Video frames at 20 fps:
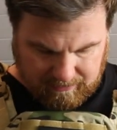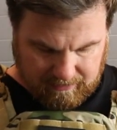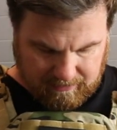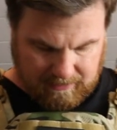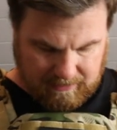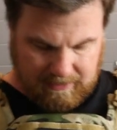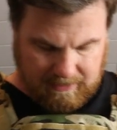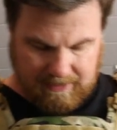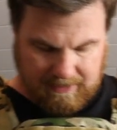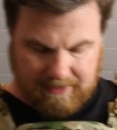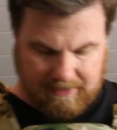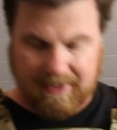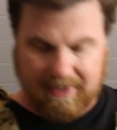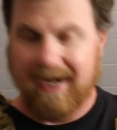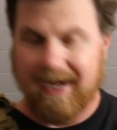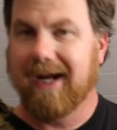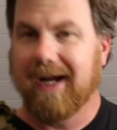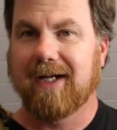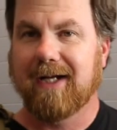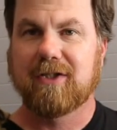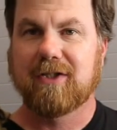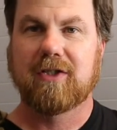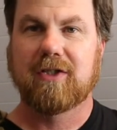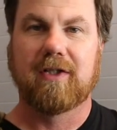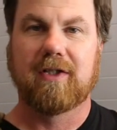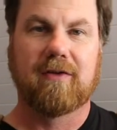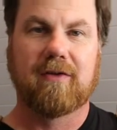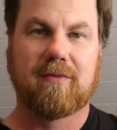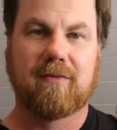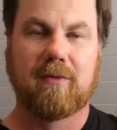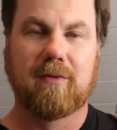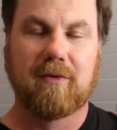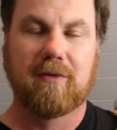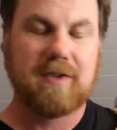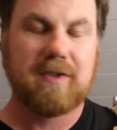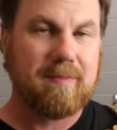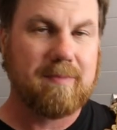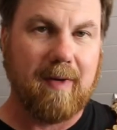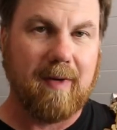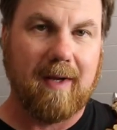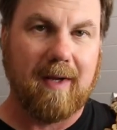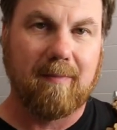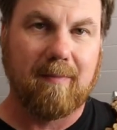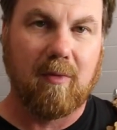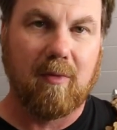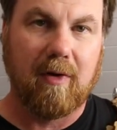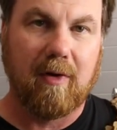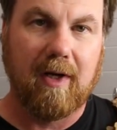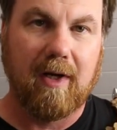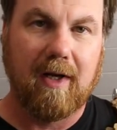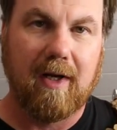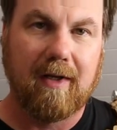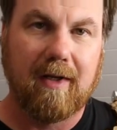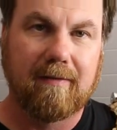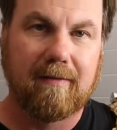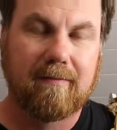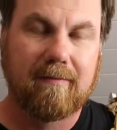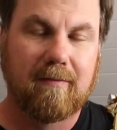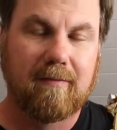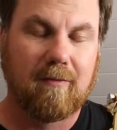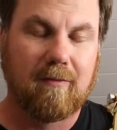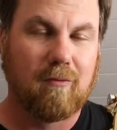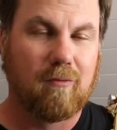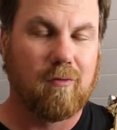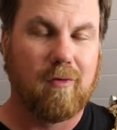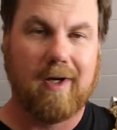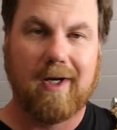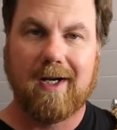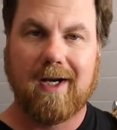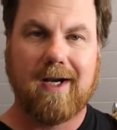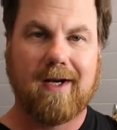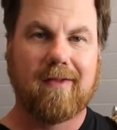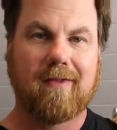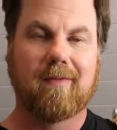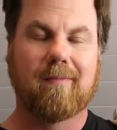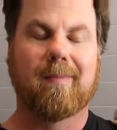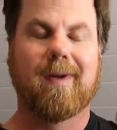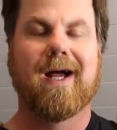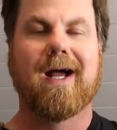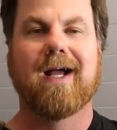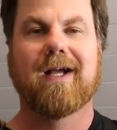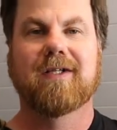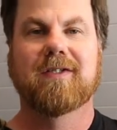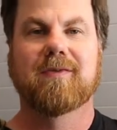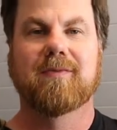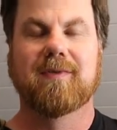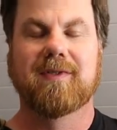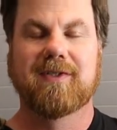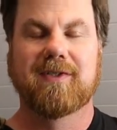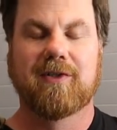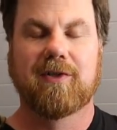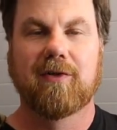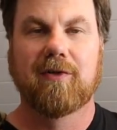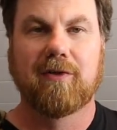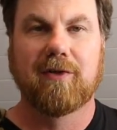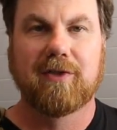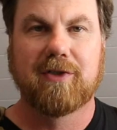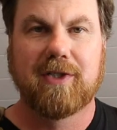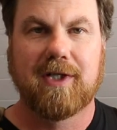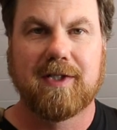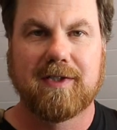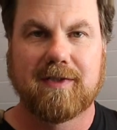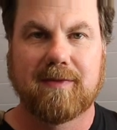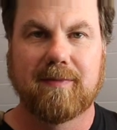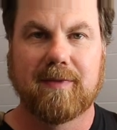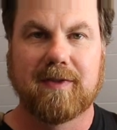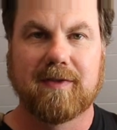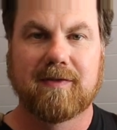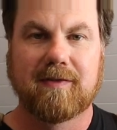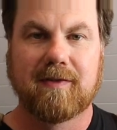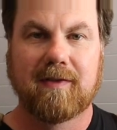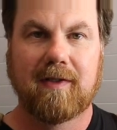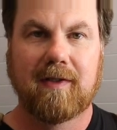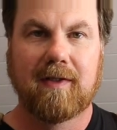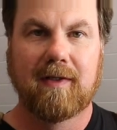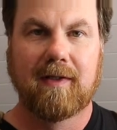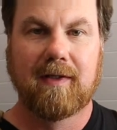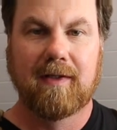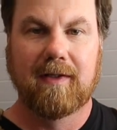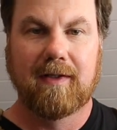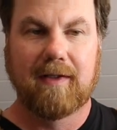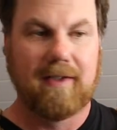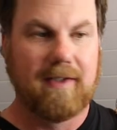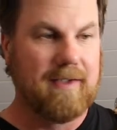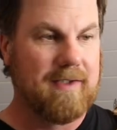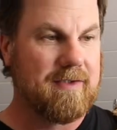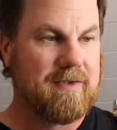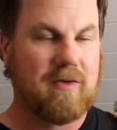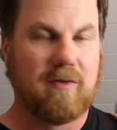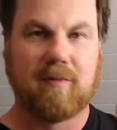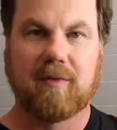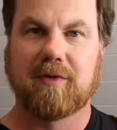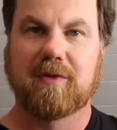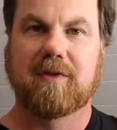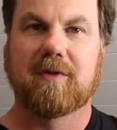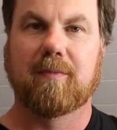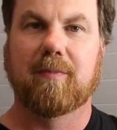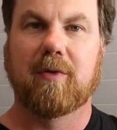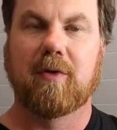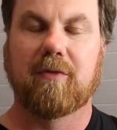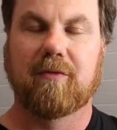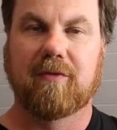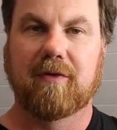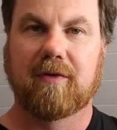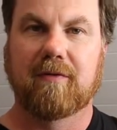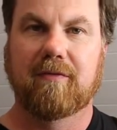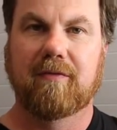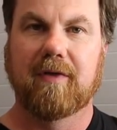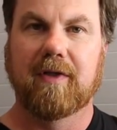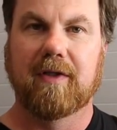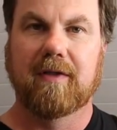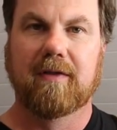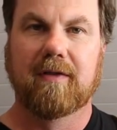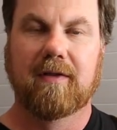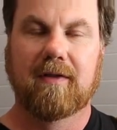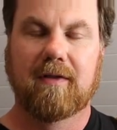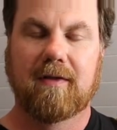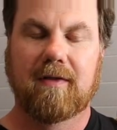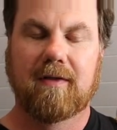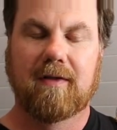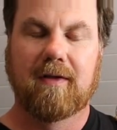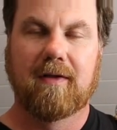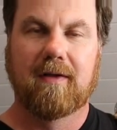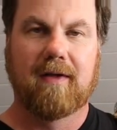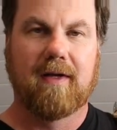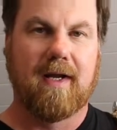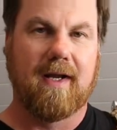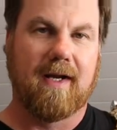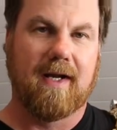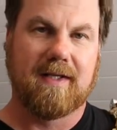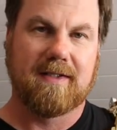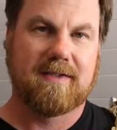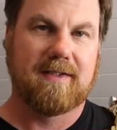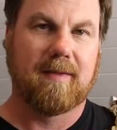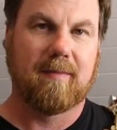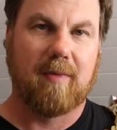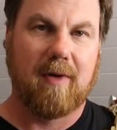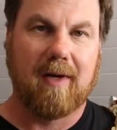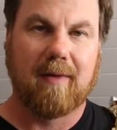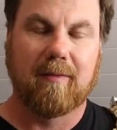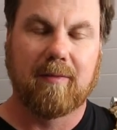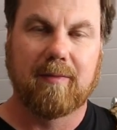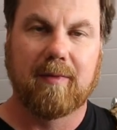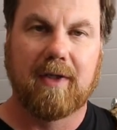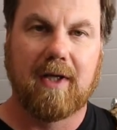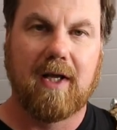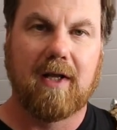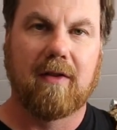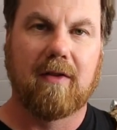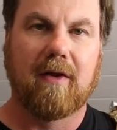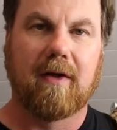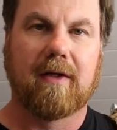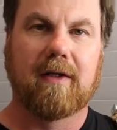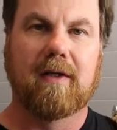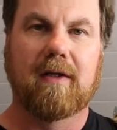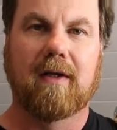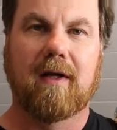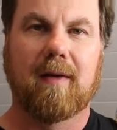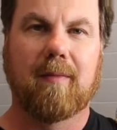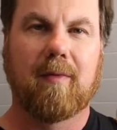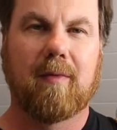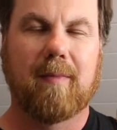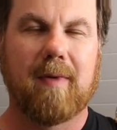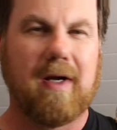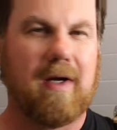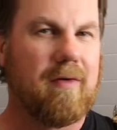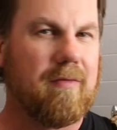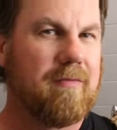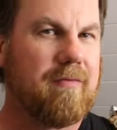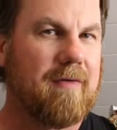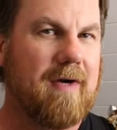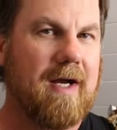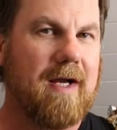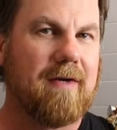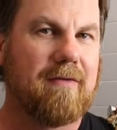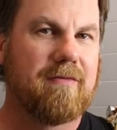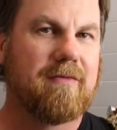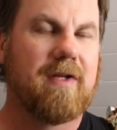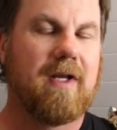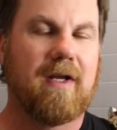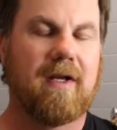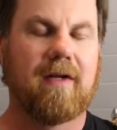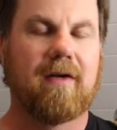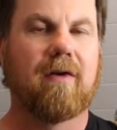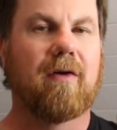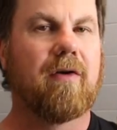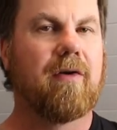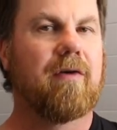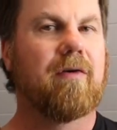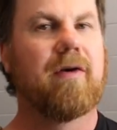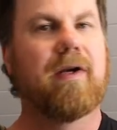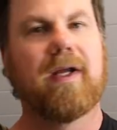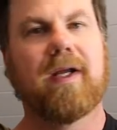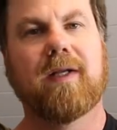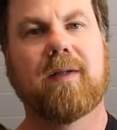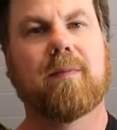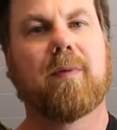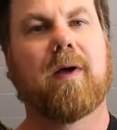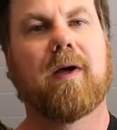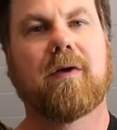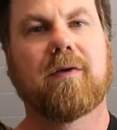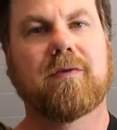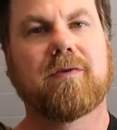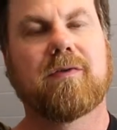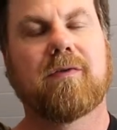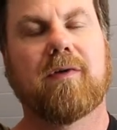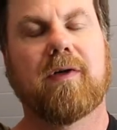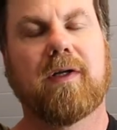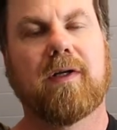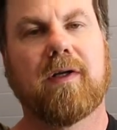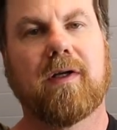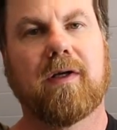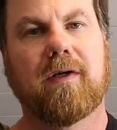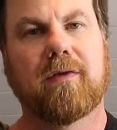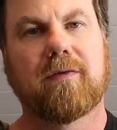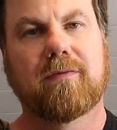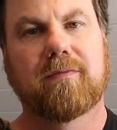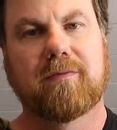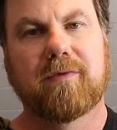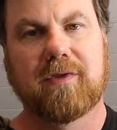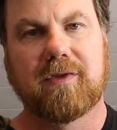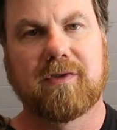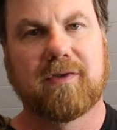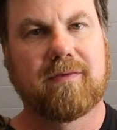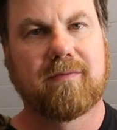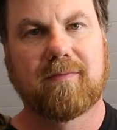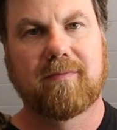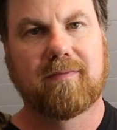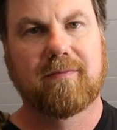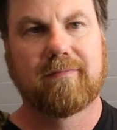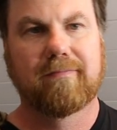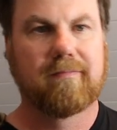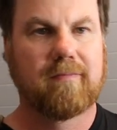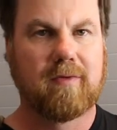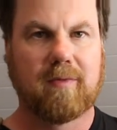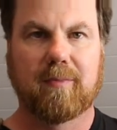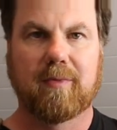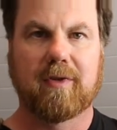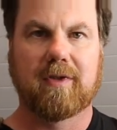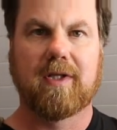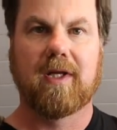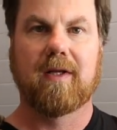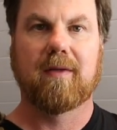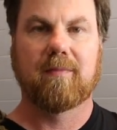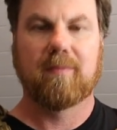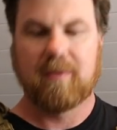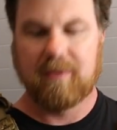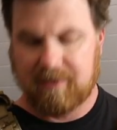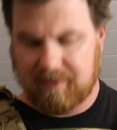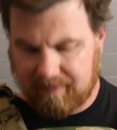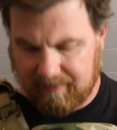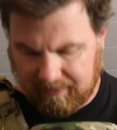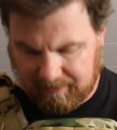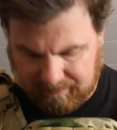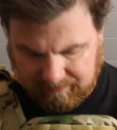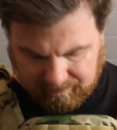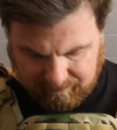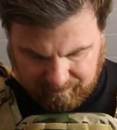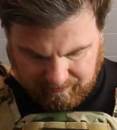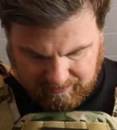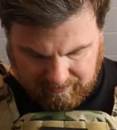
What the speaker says: I actually threw this bad boy on right out of the box with zero adjustments, and it's almost a perfect fit. I guess I probably got lucky. I'm about 5'10", 180 pounds right now, just to put that in perspective.